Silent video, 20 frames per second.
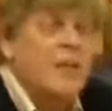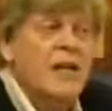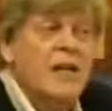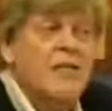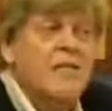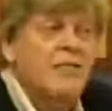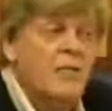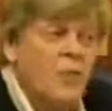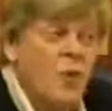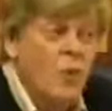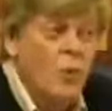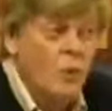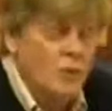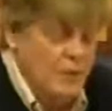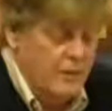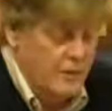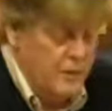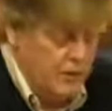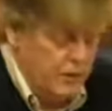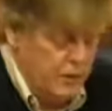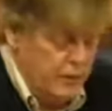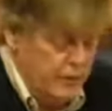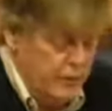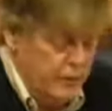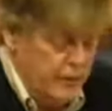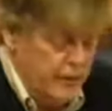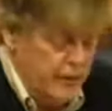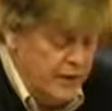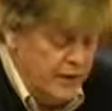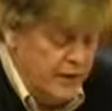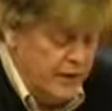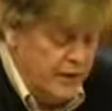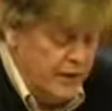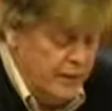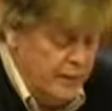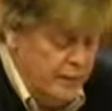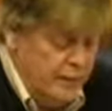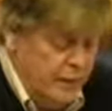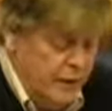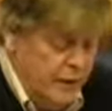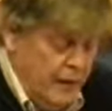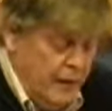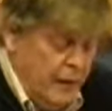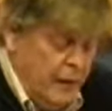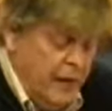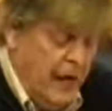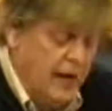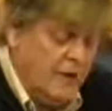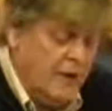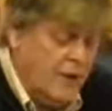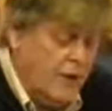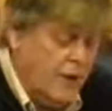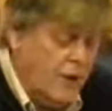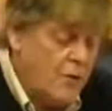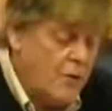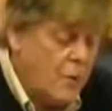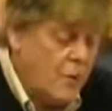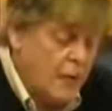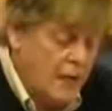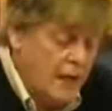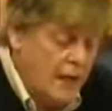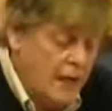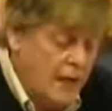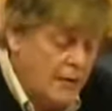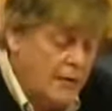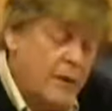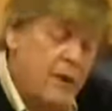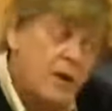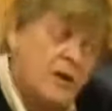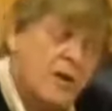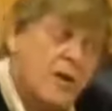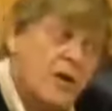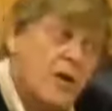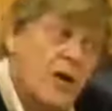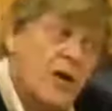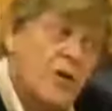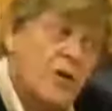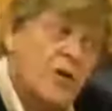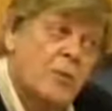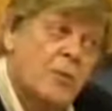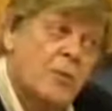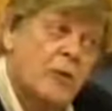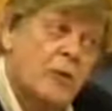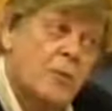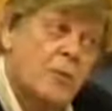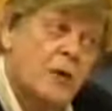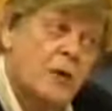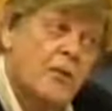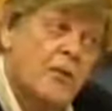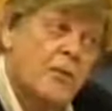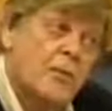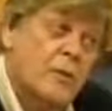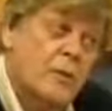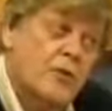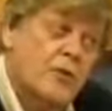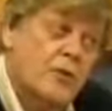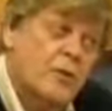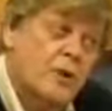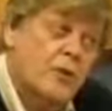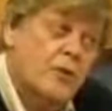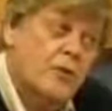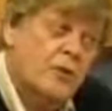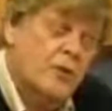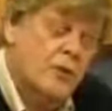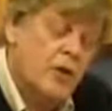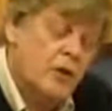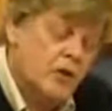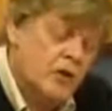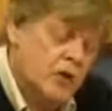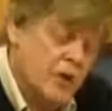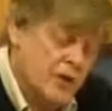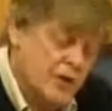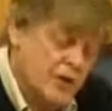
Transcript: be informed of the truth of history? And along the way, I'm going to touch upon one of the most controversial